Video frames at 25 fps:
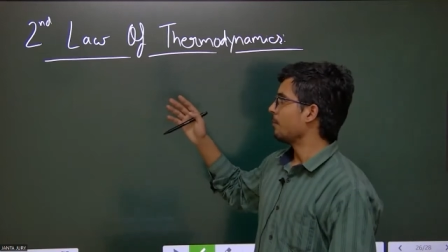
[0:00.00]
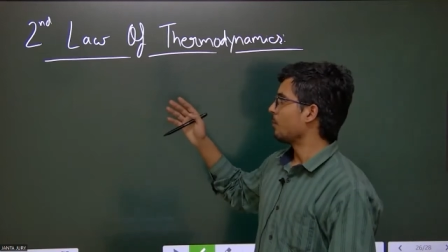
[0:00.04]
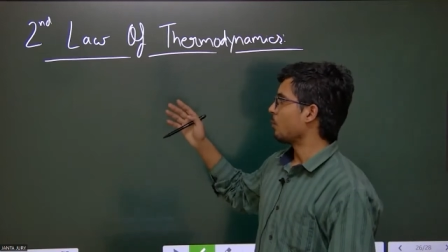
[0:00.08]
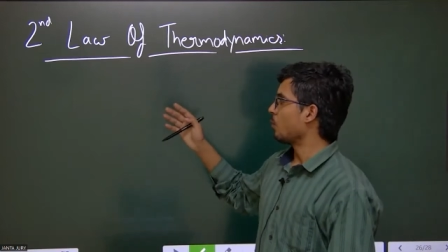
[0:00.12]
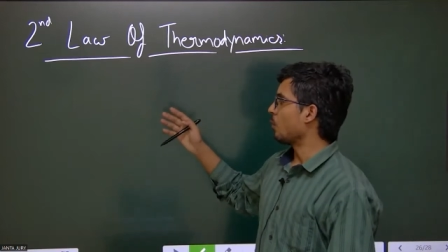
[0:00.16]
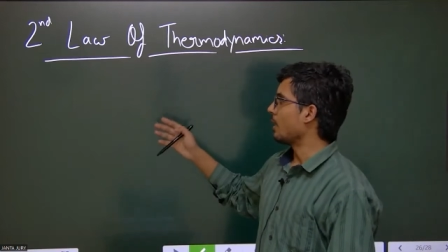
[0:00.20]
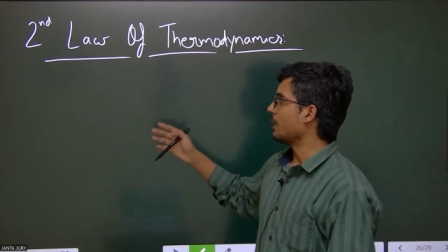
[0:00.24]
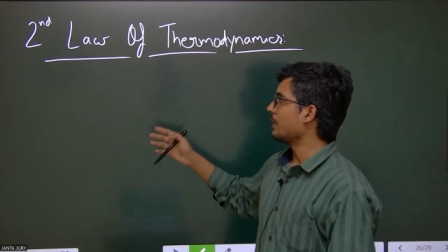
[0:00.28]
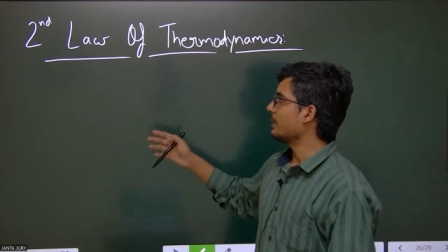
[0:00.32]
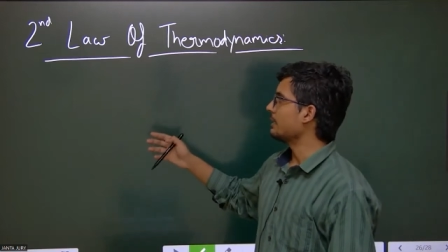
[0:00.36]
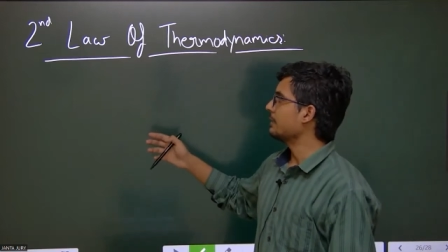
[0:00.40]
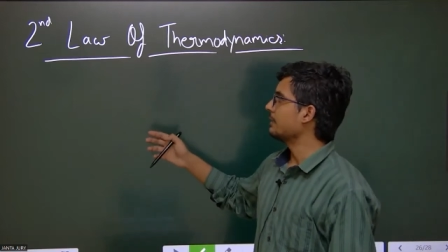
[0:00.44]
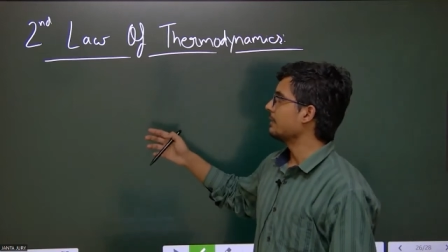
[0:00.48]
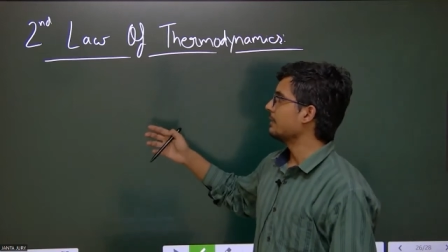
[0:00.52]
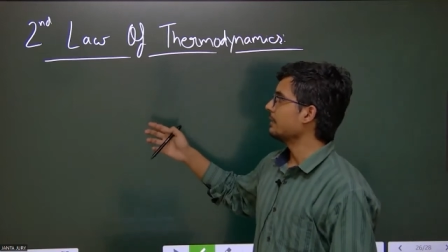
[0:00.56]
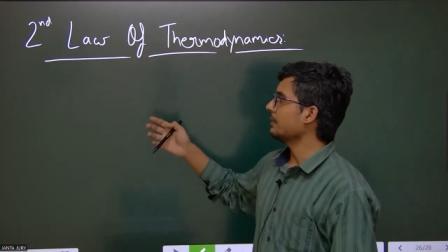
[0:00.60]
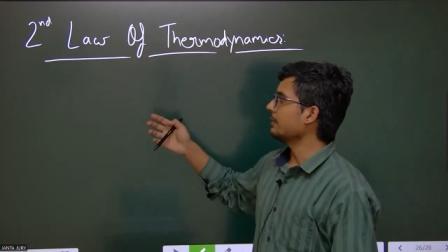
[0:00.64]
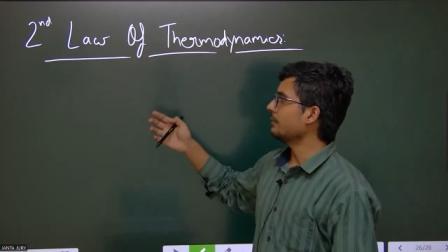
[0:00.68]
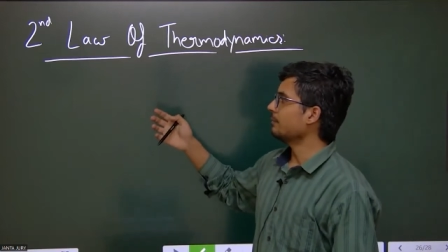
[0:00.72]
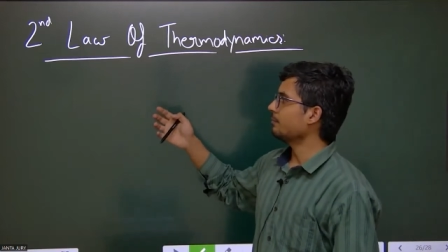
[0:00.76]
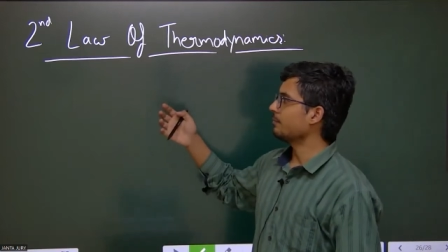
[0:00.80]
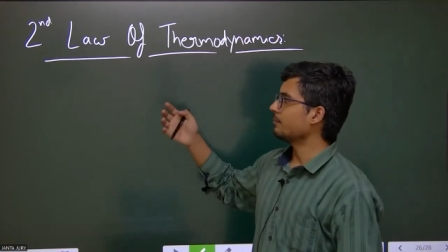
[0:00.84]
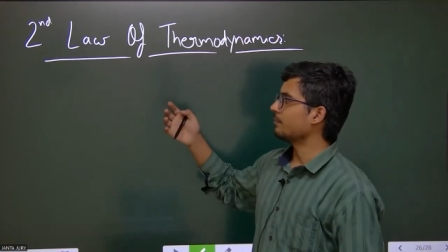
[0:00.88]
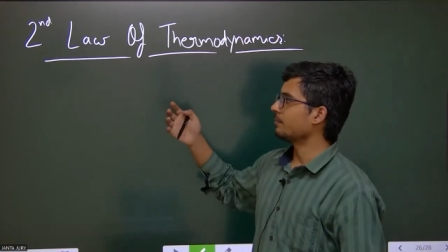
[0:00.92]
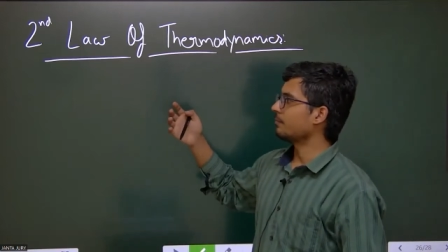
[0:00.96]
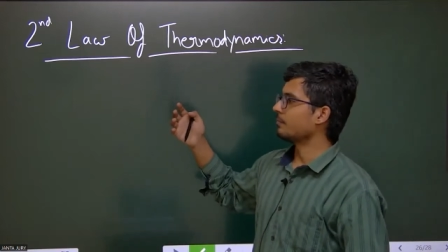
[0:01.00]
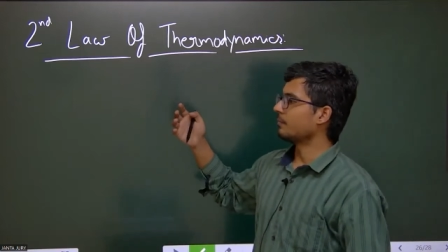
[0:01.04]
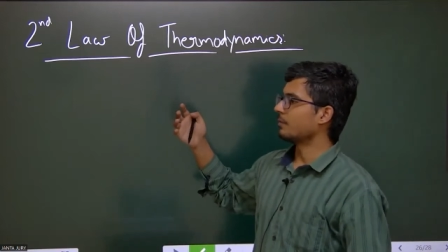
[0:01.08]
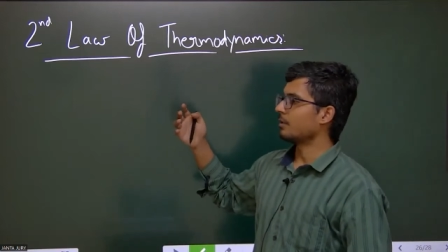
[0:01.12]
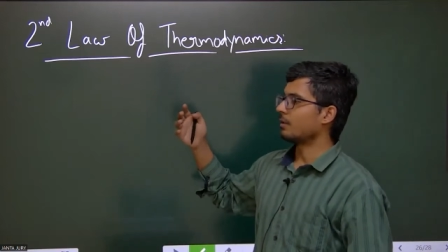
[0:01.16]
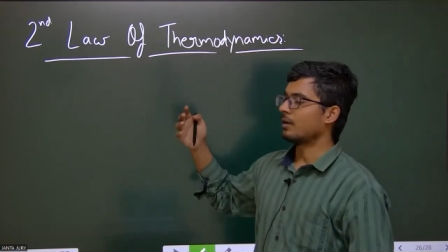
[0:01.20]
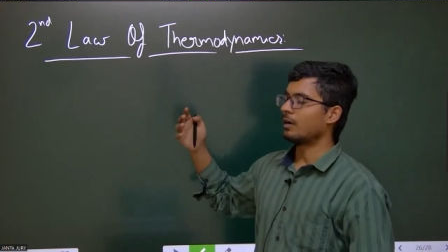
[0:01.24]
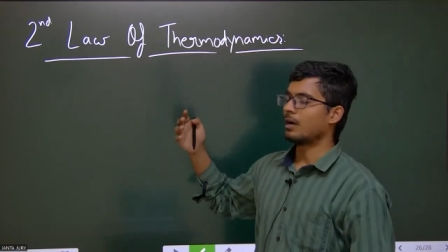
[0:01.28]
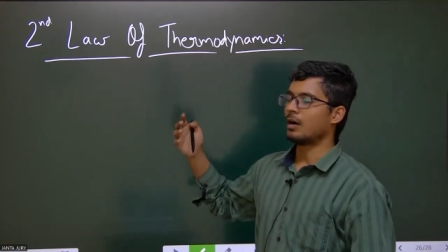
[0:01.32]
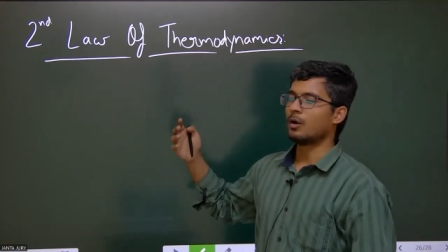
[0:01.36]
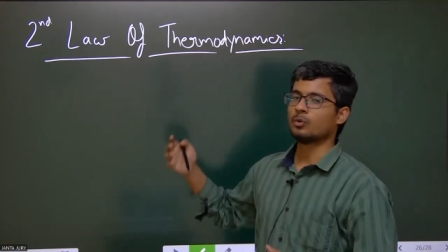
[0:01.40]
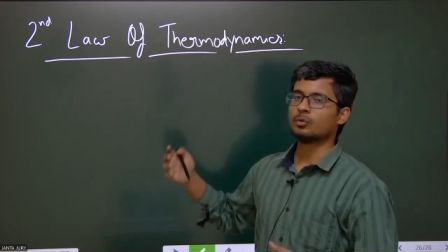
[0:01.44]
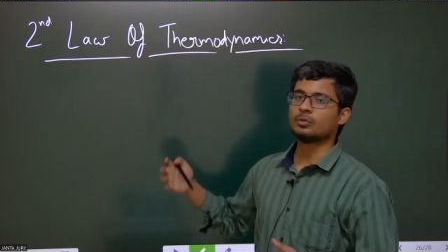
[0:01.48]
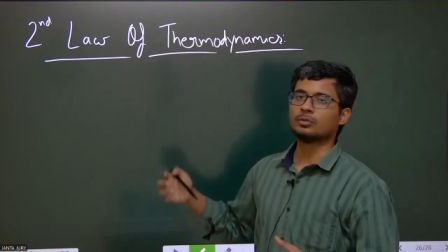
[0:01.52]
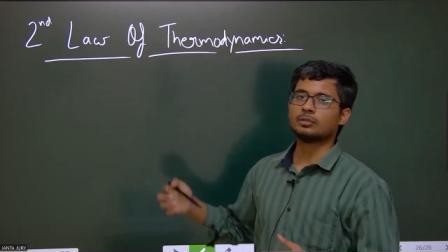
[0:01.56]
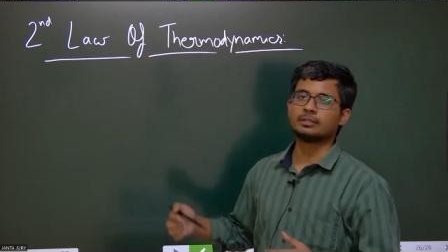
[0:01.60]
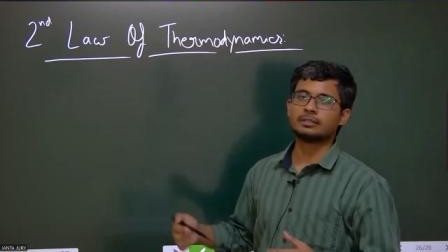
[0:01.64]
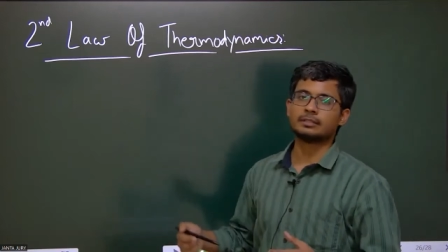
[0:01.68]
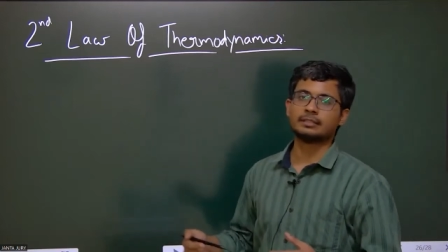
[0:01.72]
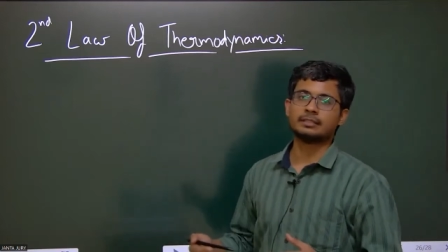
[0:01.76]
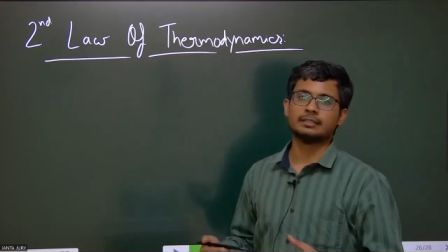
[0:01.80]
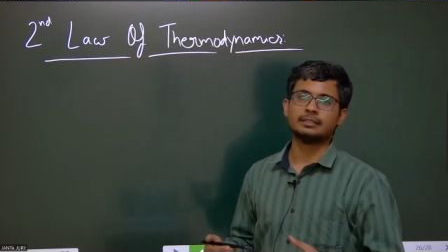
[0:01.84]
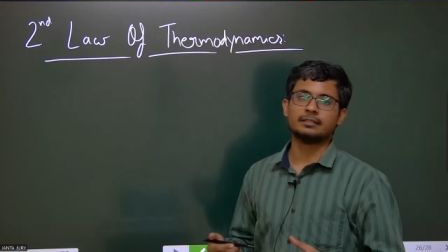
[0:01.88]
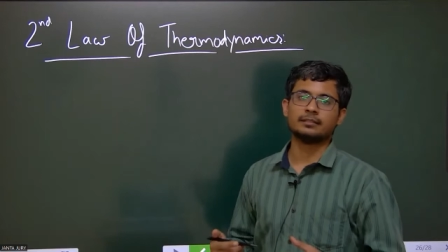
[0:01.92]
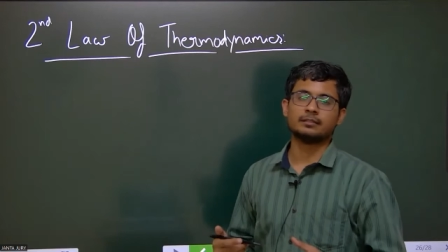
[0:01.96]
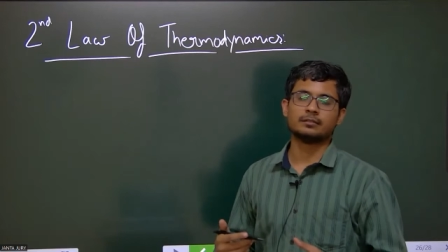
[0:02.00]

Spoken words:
provides the how